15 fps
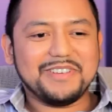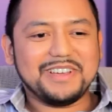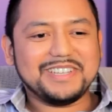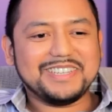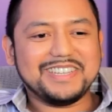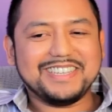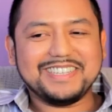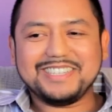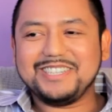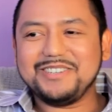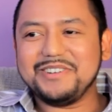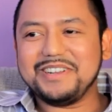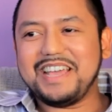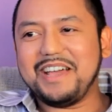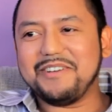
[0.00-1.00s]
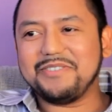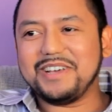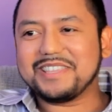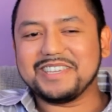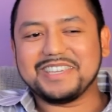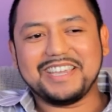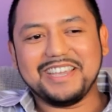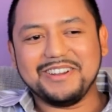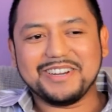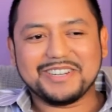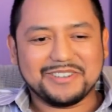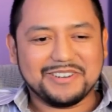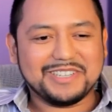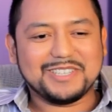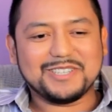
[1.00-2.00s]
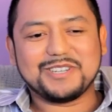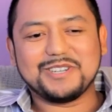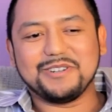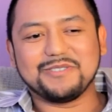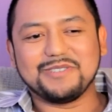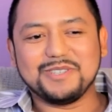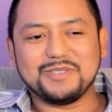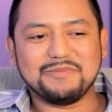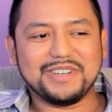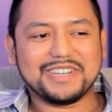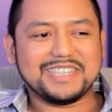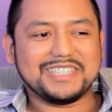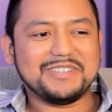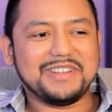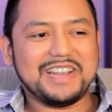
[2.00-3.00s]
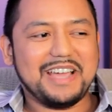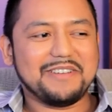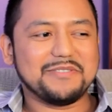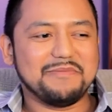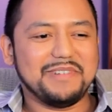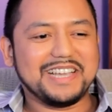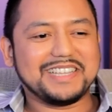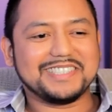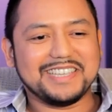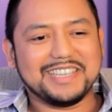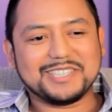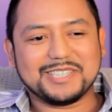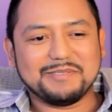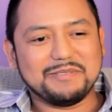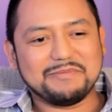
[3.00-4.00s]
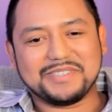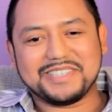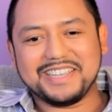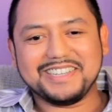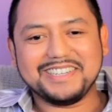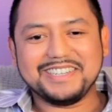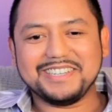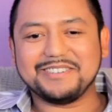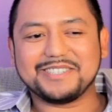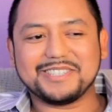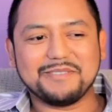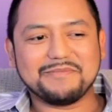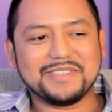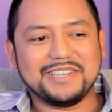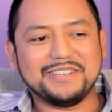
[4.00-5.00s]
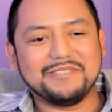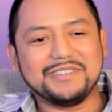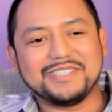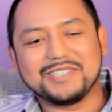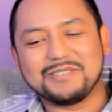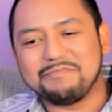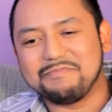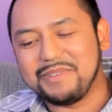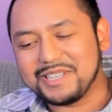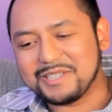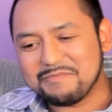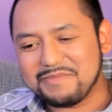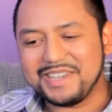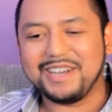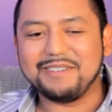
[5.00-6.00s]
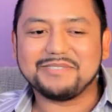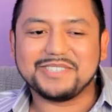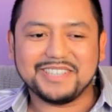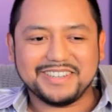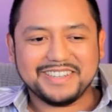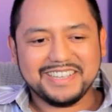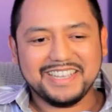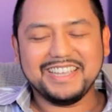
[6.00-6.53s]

uh, she would have like the character. It's a children's book, and she would have him like say some obscenity or something. It would just bust me up. So